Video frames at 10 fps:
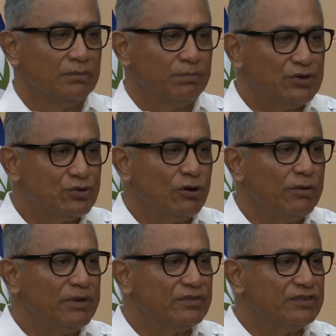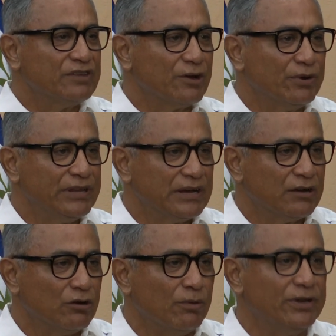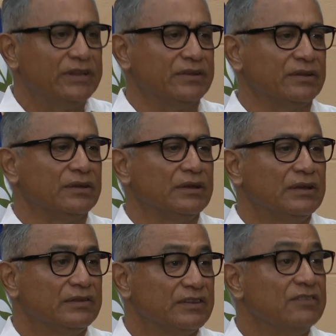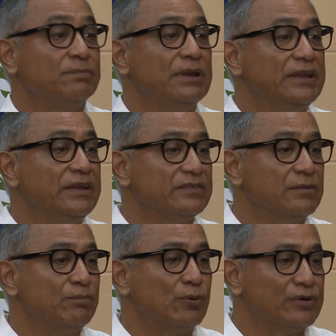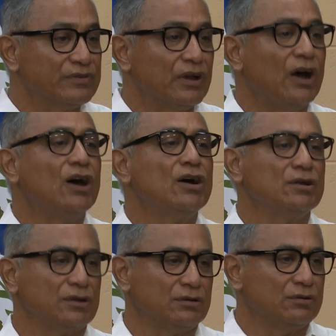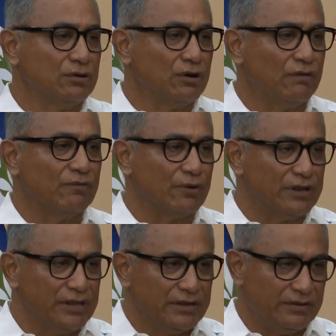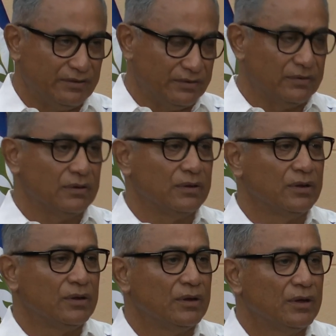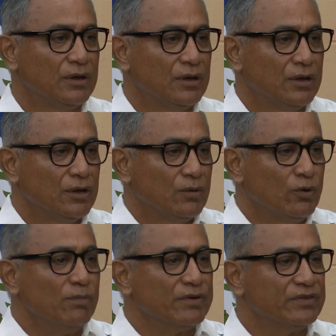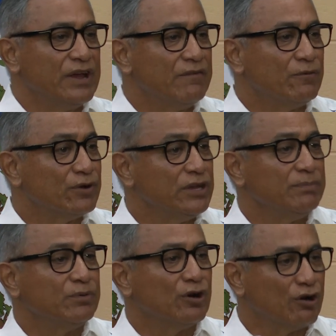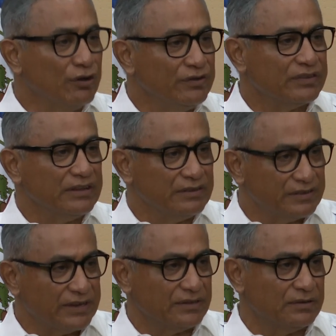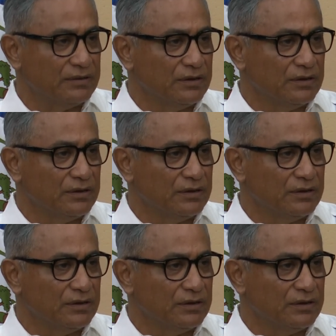Petroleum is such a critical commodity since Belize imports all of our needs. We must therefore keep constant sight